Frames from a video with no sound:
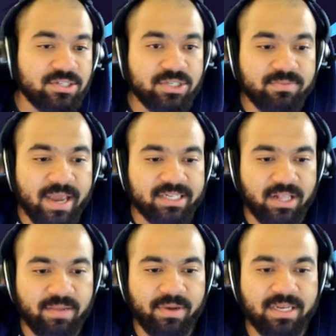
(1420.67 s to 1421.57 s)
sure you smash the
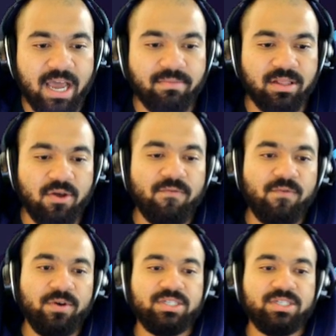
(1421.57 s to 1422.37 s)
like button down below for us,